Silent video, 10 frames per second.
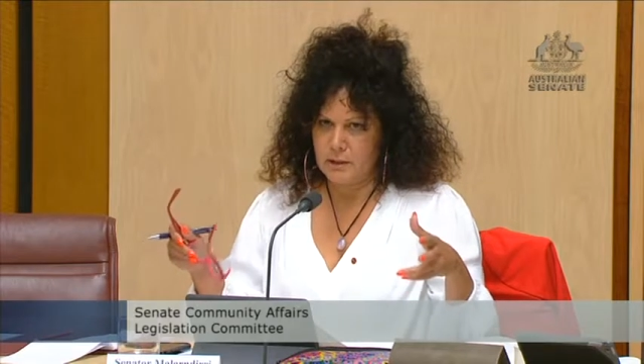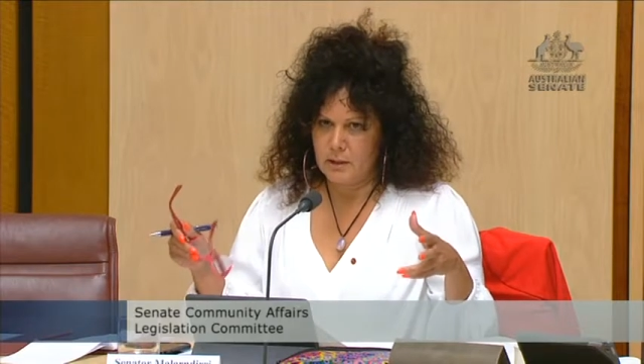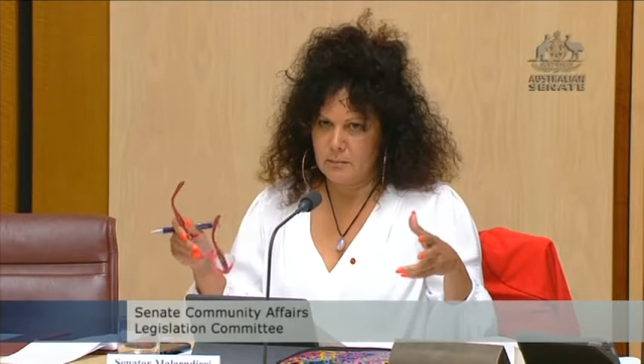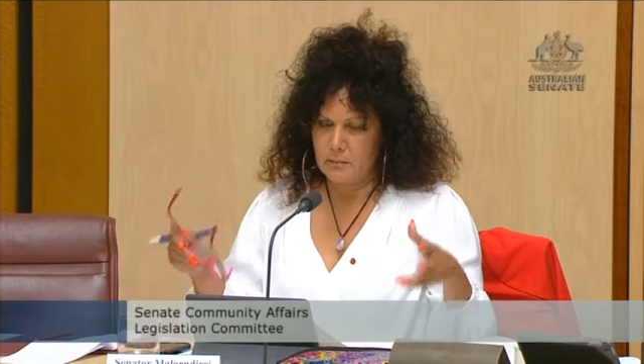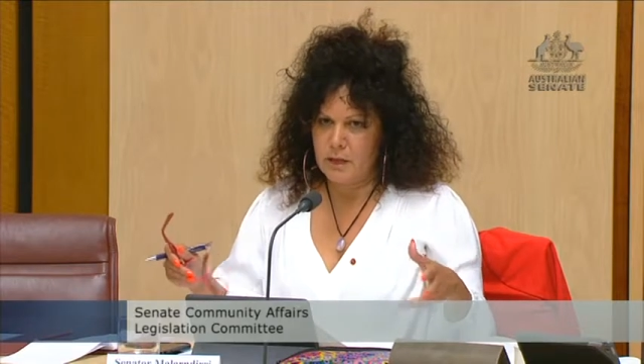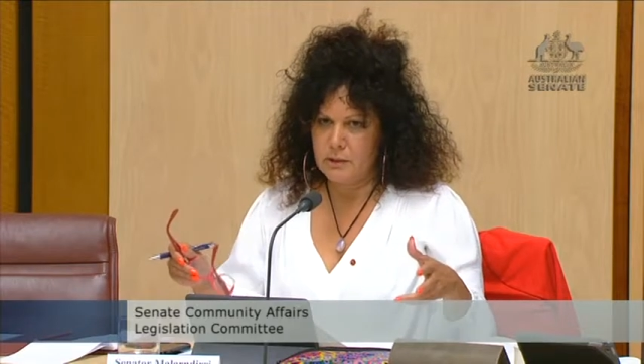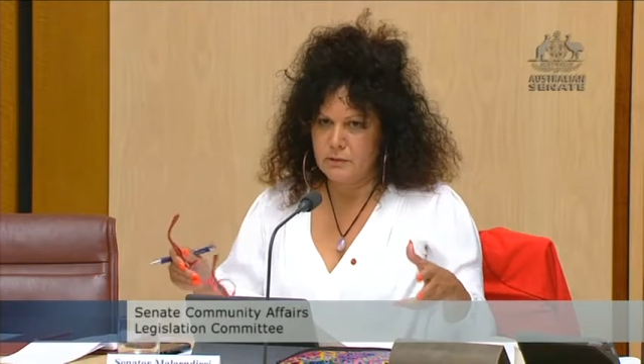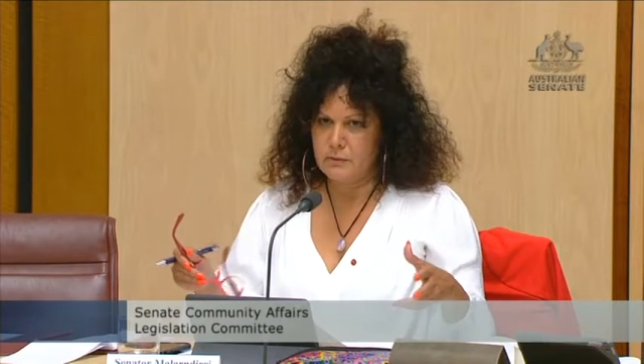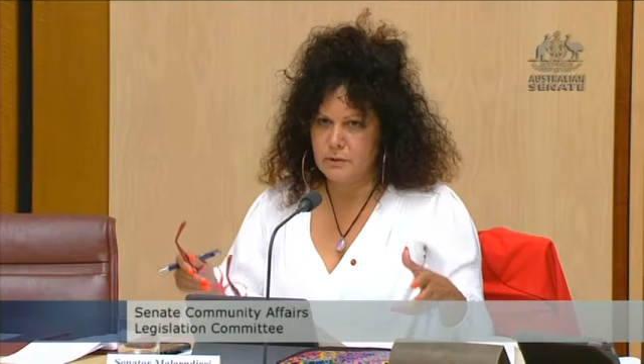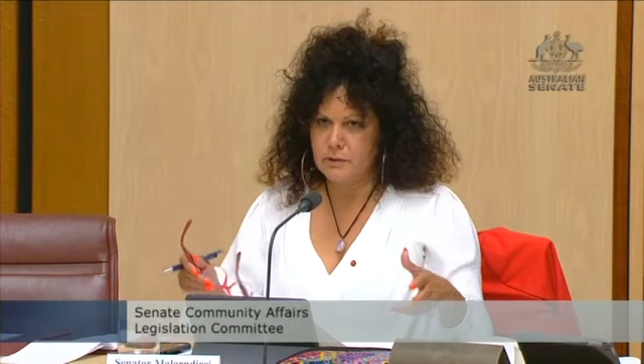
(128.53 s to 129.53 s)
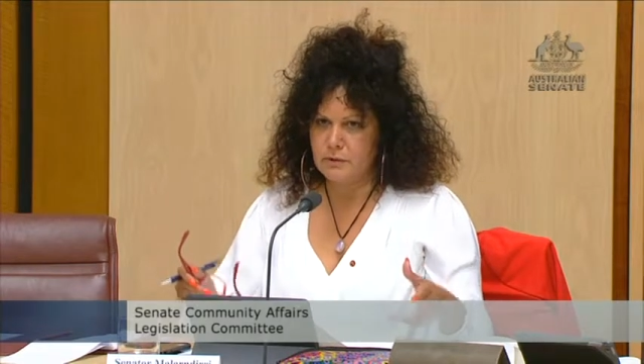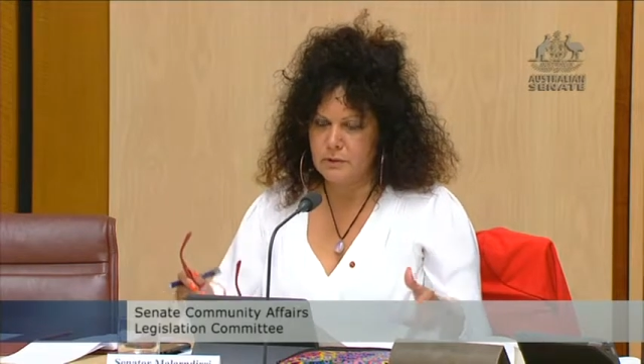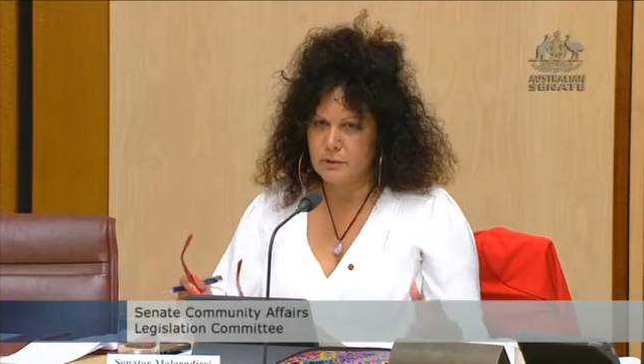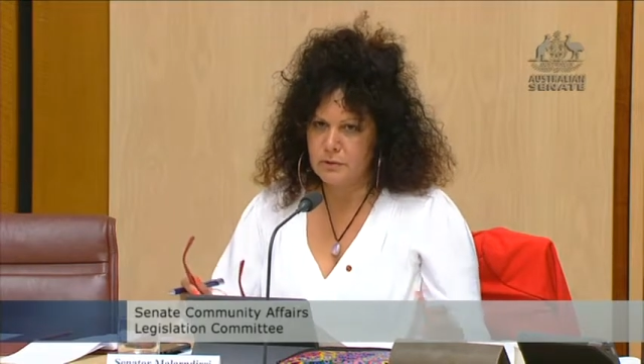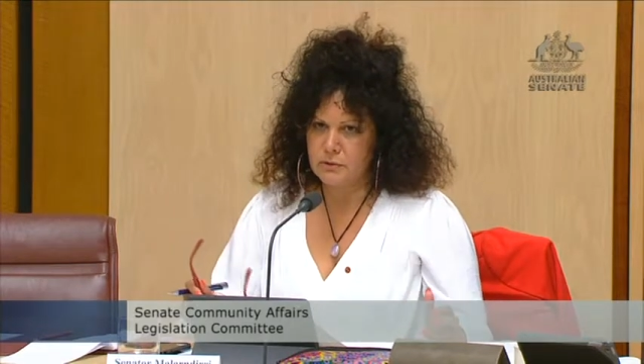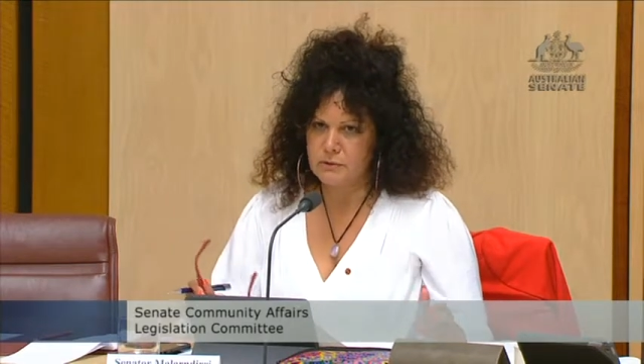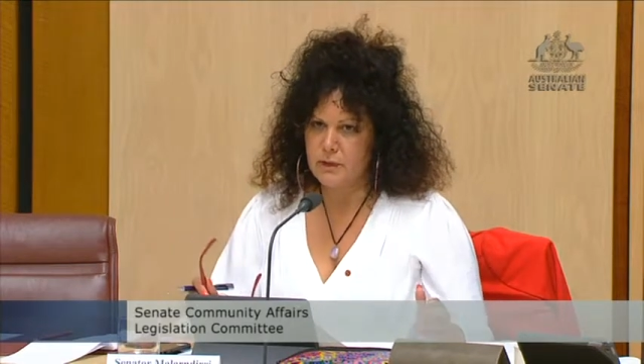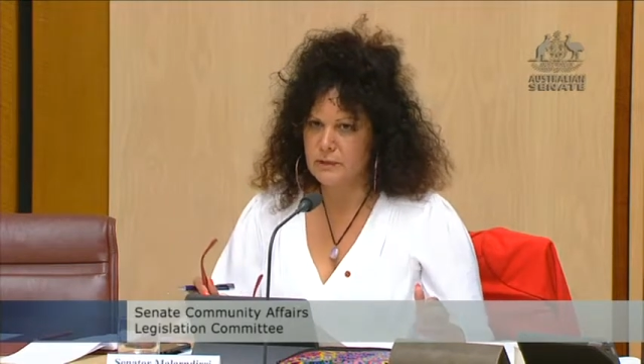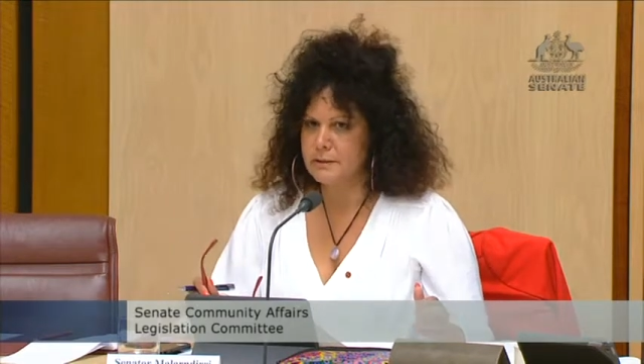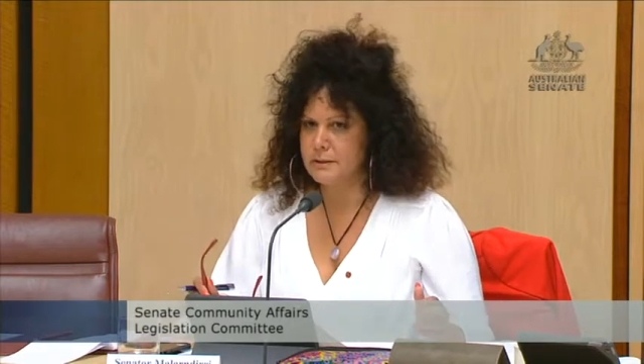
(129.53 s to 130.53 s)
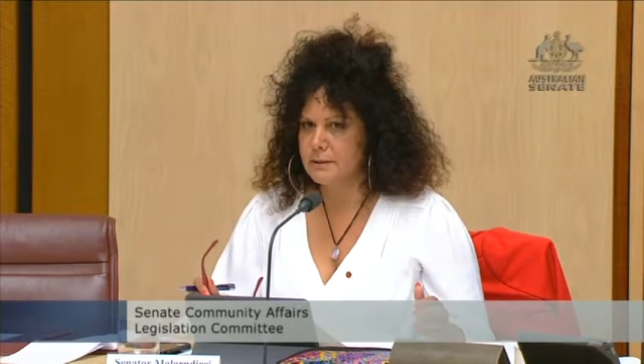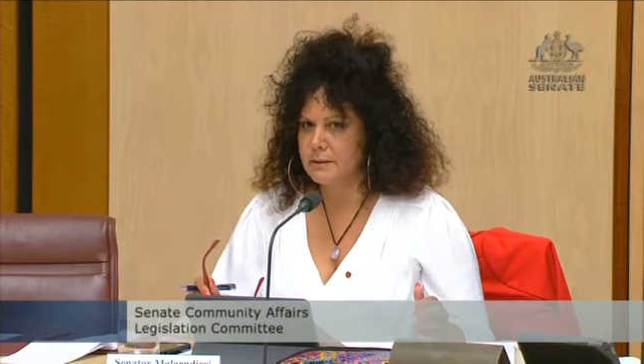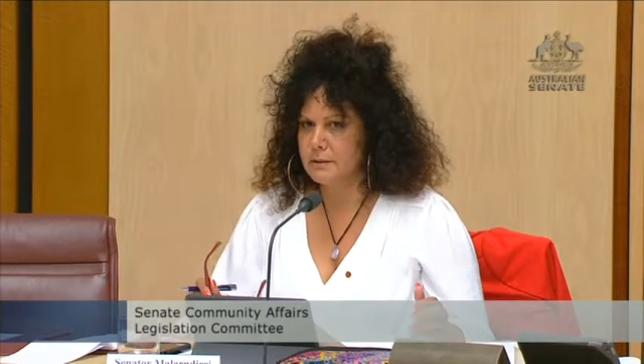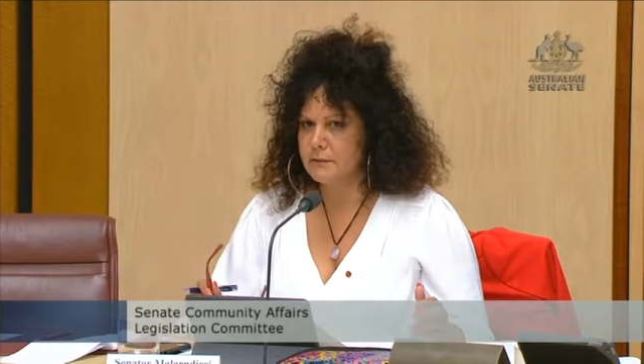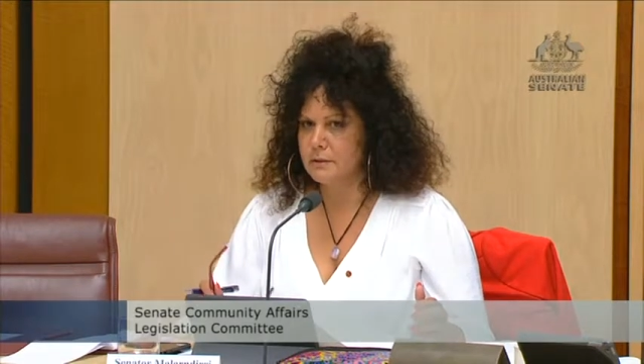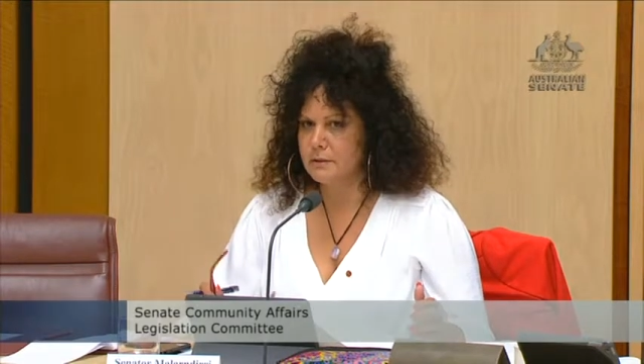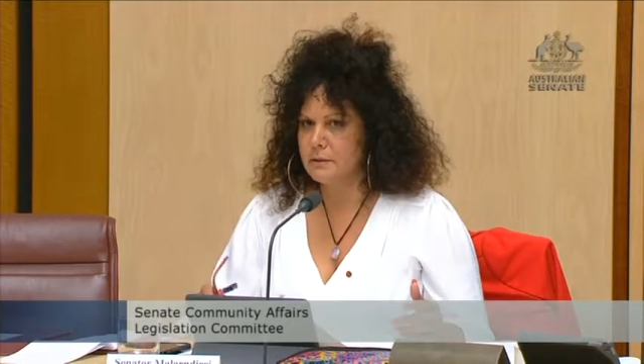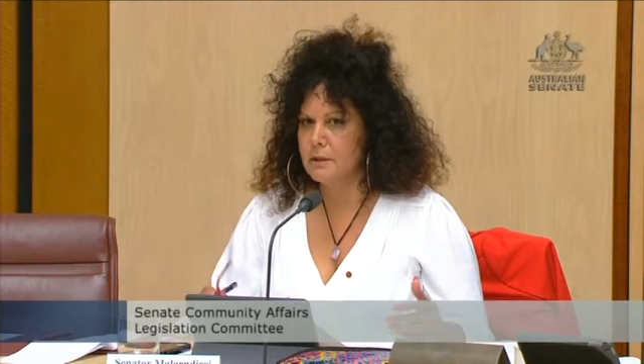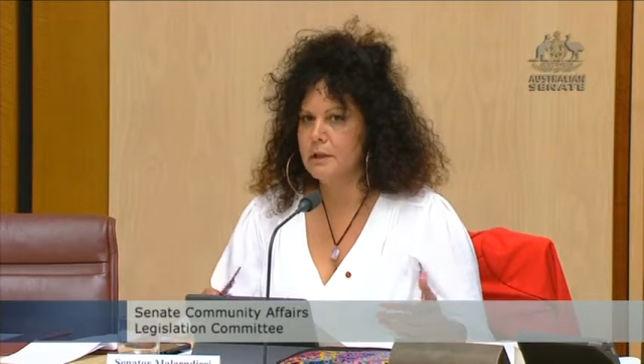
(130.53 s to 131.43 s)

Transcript: major issue in 2007,